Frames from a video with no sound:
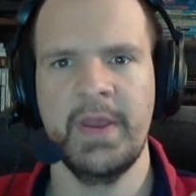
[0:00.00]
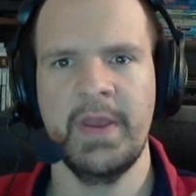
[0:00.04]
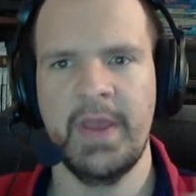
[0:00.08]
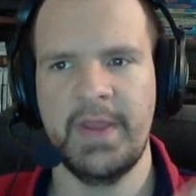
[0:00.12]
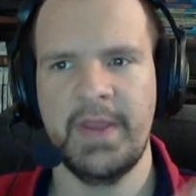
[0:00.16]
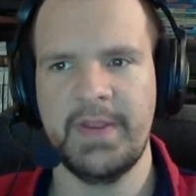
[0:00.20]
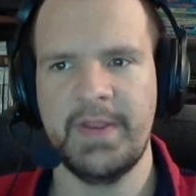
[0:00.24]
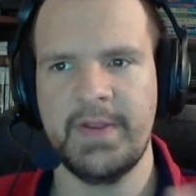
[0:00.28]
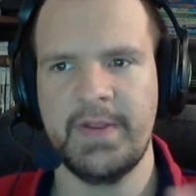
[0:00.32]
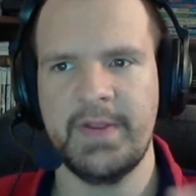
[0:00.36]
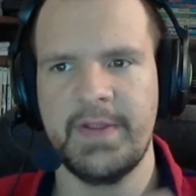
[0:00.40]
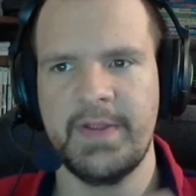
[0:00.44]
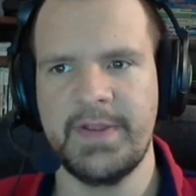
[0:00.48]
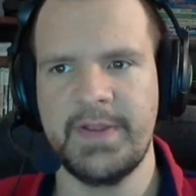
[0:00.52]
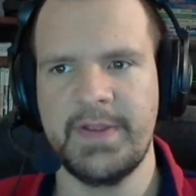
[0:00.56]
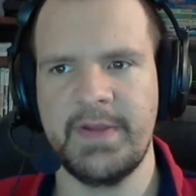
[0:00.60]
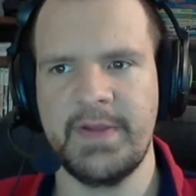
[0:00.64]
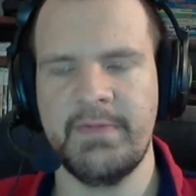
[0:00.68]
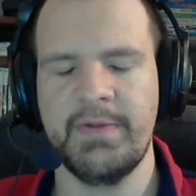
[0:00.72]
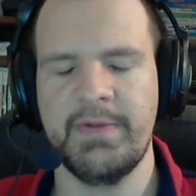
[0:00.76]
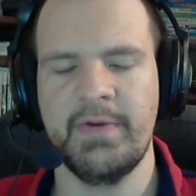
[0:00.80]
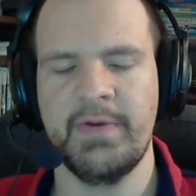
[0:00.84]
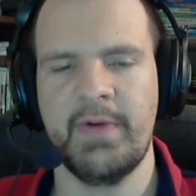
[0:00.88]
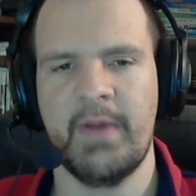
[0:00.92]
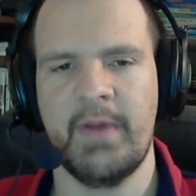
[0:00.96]
It doesn't
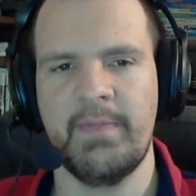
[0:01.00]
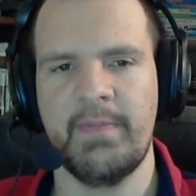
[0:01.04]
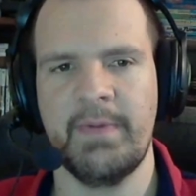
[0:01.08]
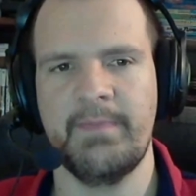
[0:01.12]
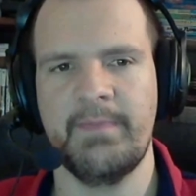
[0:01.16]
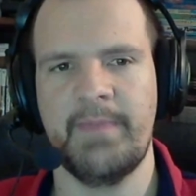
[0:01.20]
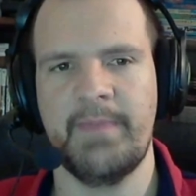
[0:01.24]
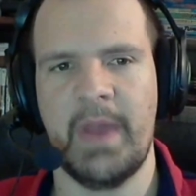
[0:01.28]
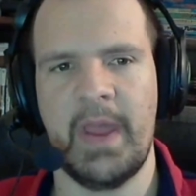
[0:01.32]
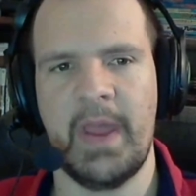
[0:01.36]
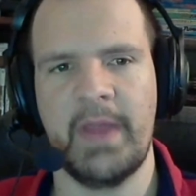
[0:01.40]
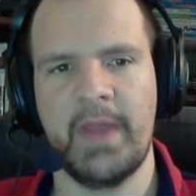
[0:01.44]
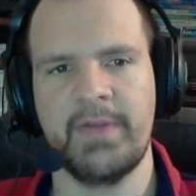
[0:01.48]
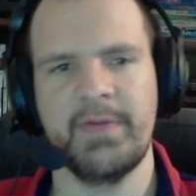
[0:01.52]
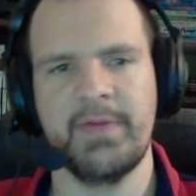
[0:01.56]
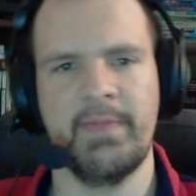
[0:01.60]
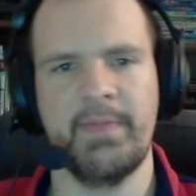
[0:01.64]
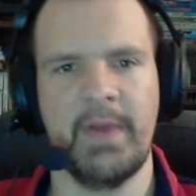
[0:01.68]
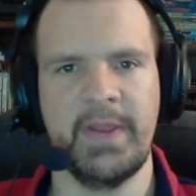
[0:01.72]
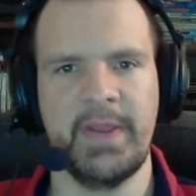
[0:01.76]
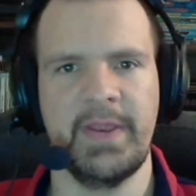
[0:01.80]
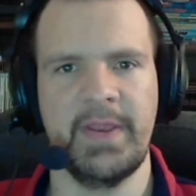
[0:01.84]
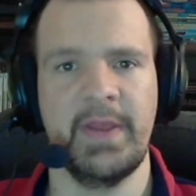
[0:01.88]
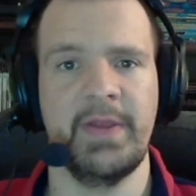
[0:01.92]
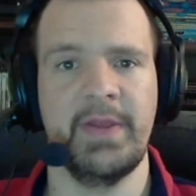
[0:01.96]
seem to have been patched
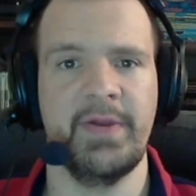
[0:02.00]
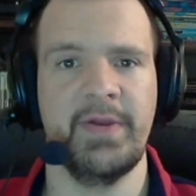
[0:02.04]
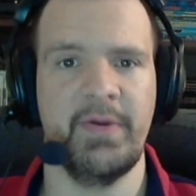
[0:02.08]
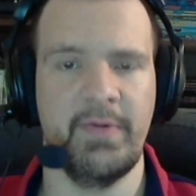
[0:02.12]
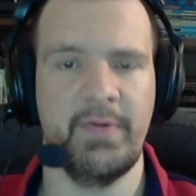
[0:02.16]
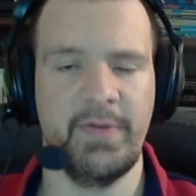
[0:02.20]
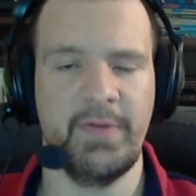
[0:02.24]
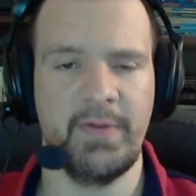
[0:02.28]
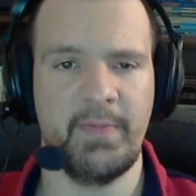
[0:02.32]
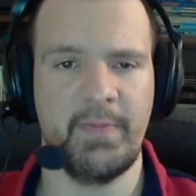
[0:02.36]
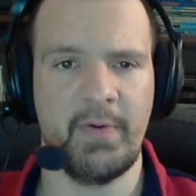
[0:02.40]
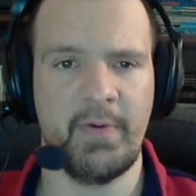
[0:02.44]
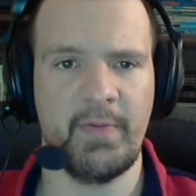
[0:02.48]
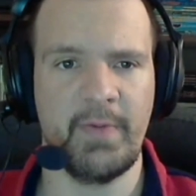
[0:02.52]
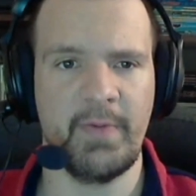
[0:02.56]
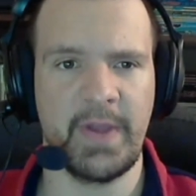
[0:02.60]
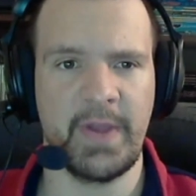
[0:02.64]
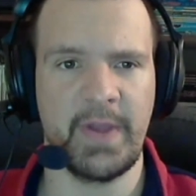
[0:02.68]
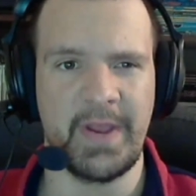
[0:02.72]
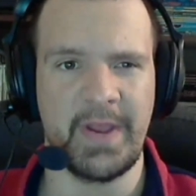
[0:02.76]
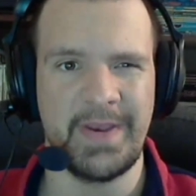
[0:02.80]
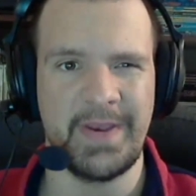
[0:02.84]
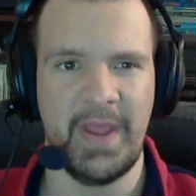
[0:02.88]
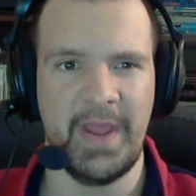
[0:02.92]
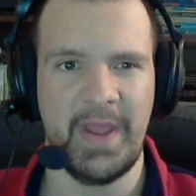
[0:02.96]
to make it usable
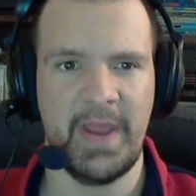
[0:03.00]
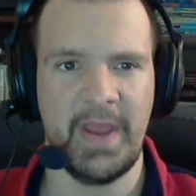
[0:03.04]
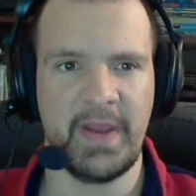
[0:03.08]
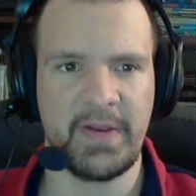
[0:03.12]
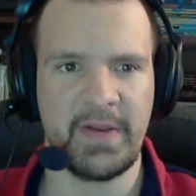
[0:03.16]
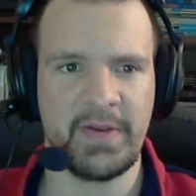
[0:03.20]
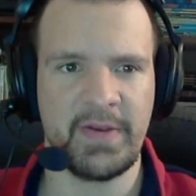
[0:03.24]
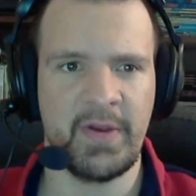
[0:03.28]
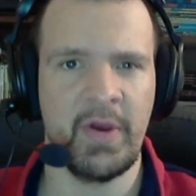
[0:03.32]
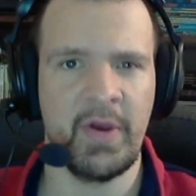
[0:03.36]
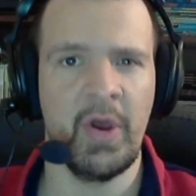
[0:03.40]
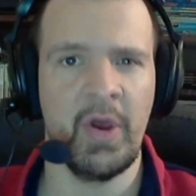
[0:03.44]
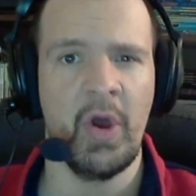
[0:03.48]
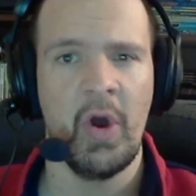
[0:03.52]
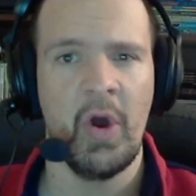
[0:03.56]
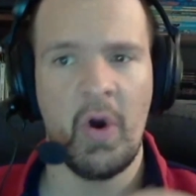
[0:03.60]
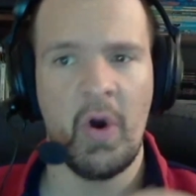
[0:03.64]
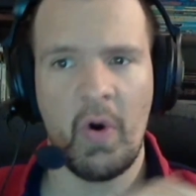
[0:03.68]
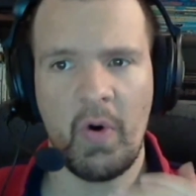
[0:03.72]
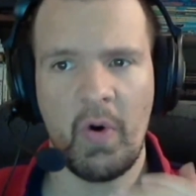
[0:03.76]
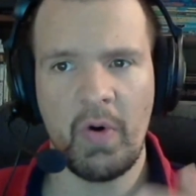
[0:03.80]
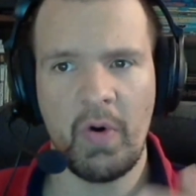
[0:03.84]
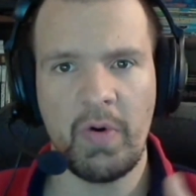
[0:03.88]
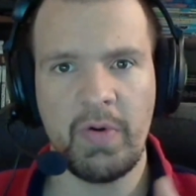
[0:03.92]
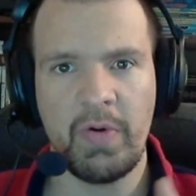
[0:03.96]
with Kinect,
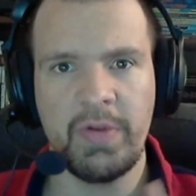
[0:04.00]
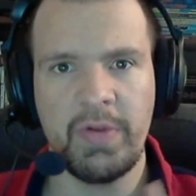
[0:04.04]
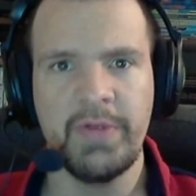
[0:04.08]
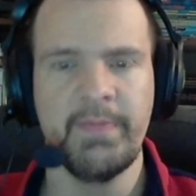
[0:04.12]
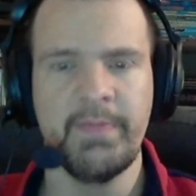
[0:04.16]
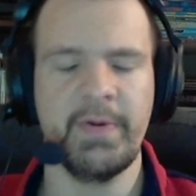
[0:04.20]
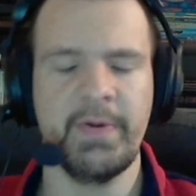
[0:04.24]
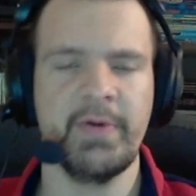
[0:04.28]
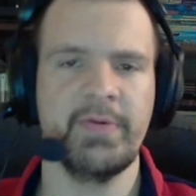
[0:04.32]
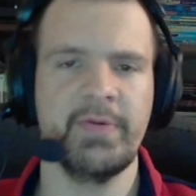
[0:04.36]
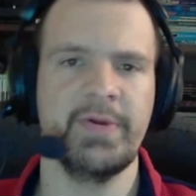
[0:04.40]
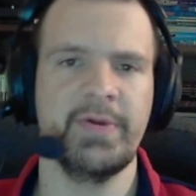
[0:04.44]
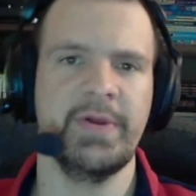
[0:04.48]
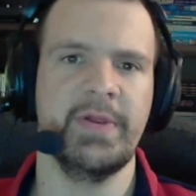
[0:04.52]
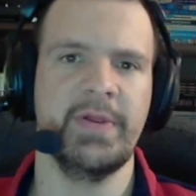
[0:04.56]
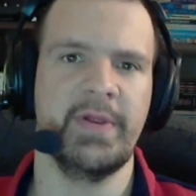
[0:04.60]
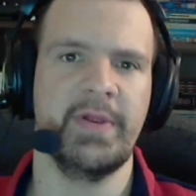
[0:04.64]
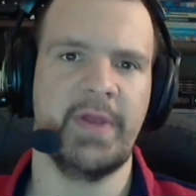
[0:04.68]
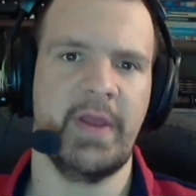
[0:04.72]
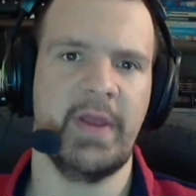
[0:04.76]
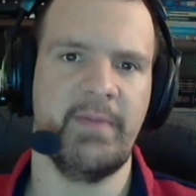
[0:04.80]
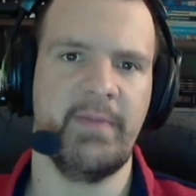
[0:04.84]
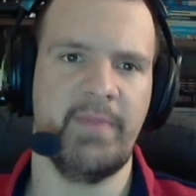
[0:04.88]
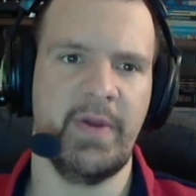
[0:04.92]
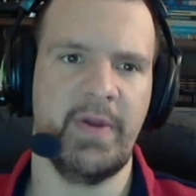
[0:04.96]
or the ability
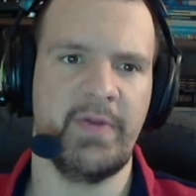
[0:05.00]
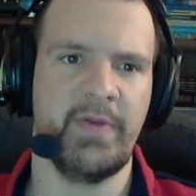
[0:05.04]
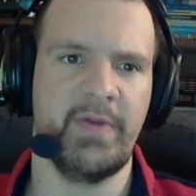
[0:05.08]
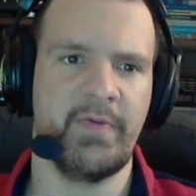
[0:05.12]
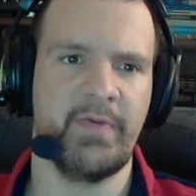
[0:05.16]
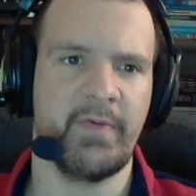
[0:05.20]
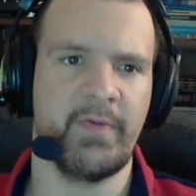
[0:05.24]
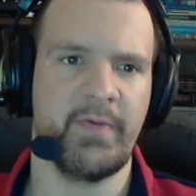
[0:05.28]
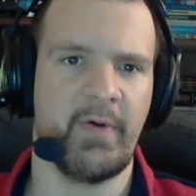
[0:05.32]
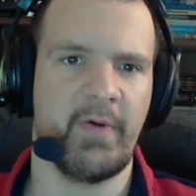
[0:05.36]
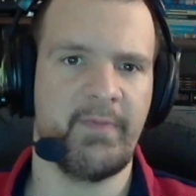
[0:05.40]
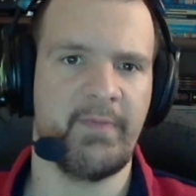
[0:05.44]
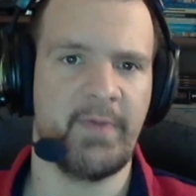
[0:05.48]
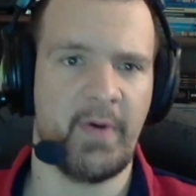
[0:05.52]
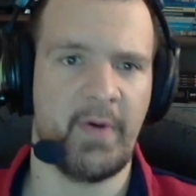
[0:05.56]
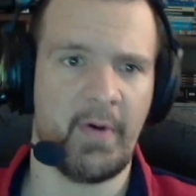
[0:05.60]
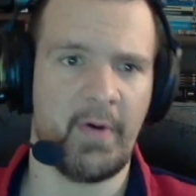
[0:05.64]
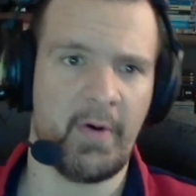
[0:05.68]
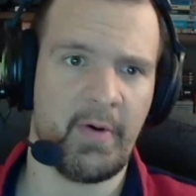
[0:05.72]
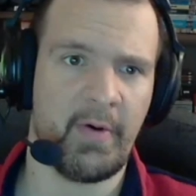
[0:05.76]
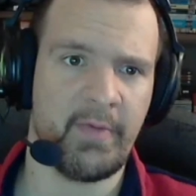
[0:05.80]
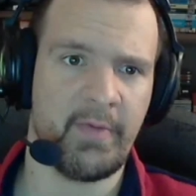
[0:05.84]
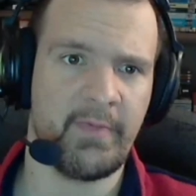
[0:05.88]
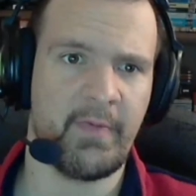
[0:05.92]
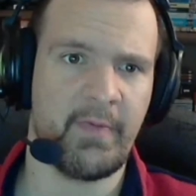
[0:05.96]
to take pictures off your
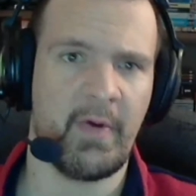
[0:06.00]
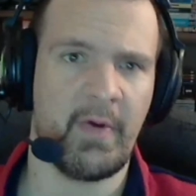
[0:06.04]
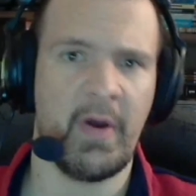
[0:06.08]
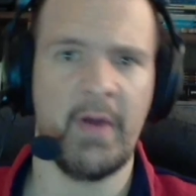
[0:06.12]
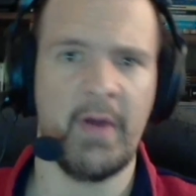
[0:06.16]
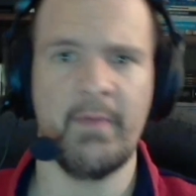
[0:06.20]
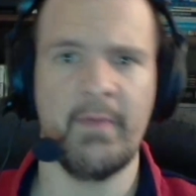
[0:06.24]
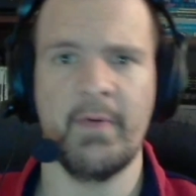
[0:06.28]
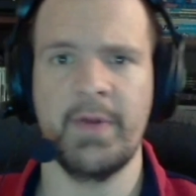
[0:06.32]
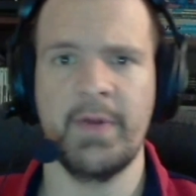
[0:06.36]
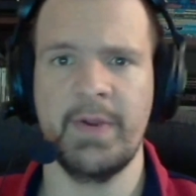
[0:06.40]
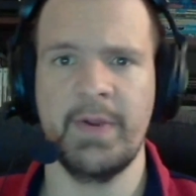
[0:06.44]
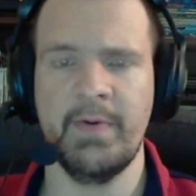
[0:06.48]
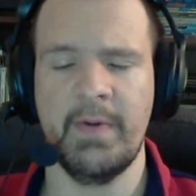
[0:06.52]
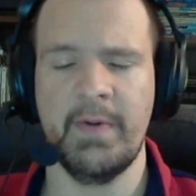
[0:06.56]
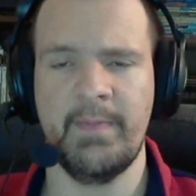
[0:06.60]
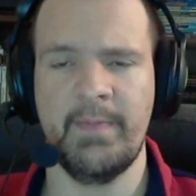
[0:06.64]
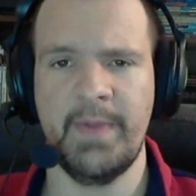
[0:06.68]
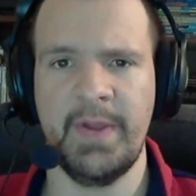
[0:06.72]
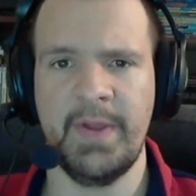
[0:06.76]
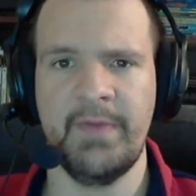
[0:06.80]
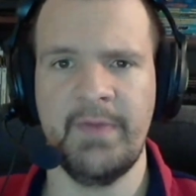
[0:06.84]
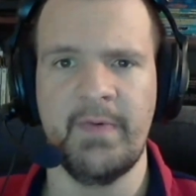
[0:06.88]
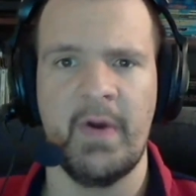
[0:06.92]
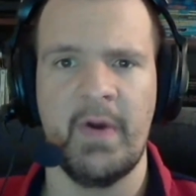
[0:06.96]
hard drive or
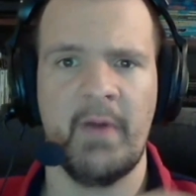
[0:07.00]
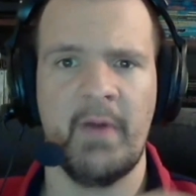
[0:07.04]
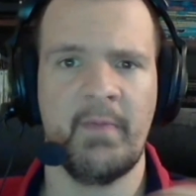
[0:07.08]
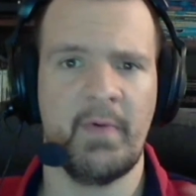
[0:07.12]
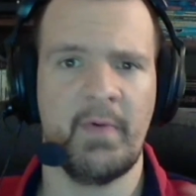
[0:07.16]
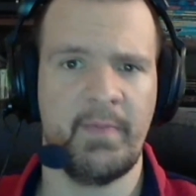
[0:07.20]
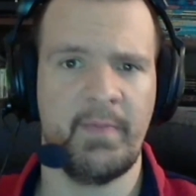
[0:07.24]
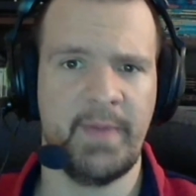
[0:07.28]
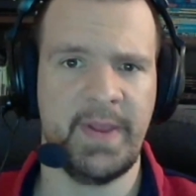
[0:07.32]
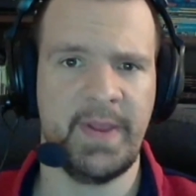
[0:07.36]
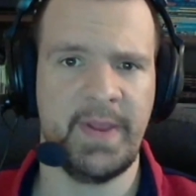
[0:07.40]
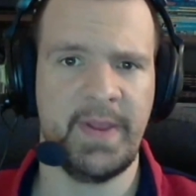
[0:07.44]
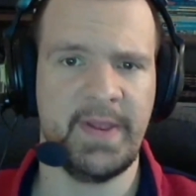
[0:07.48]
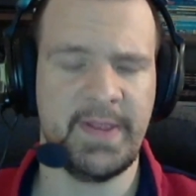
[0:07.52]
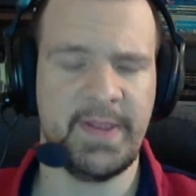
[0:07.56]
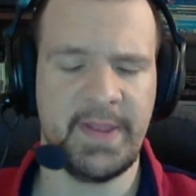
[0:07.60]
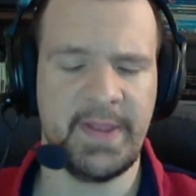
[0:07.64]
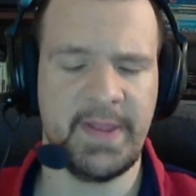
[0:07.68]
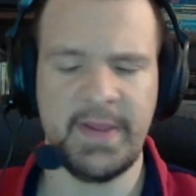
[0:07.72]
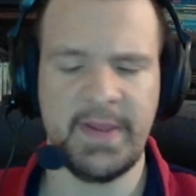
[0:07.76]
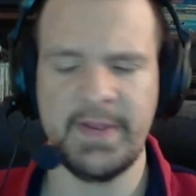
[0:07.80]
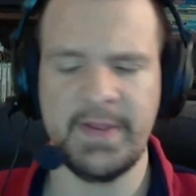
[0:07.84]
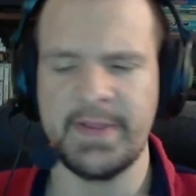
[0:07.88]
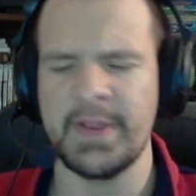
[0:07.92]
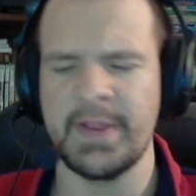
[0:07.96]
USB drive or
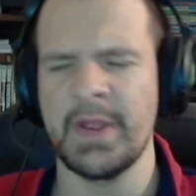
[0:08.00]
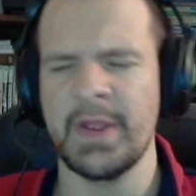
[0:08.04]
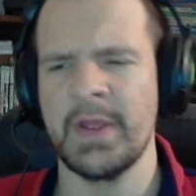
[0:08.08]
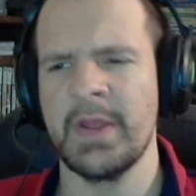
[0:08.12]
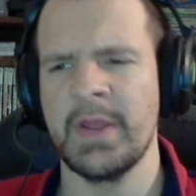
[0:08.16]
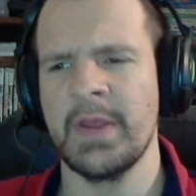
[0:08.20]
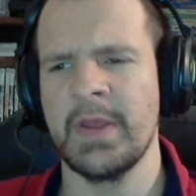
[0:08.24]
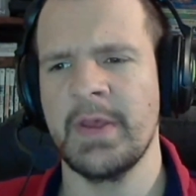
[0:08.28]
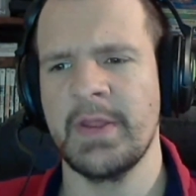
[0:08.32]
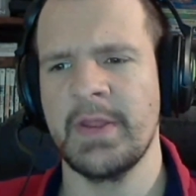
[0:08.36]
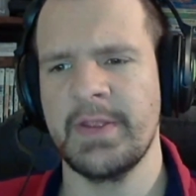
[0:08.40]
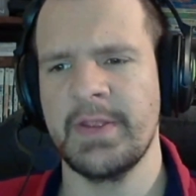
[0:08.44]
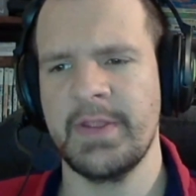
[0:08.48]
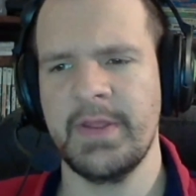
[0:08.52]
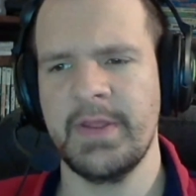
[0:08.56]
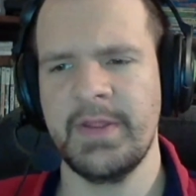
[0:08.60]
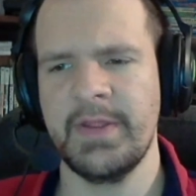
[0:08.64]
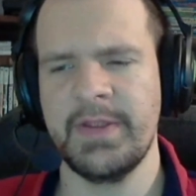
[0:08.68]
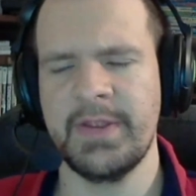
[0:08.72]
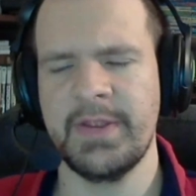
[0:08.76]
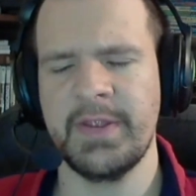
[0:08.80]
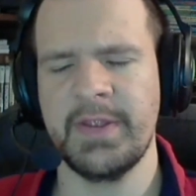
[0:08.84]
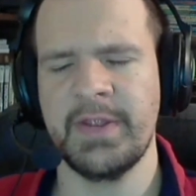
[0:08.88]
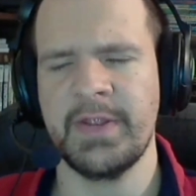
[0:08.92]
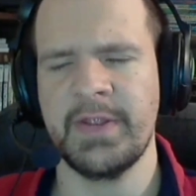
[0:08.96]
PCs.
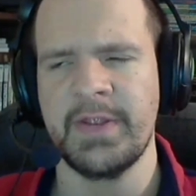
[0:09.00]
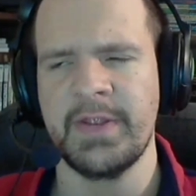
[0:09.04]
This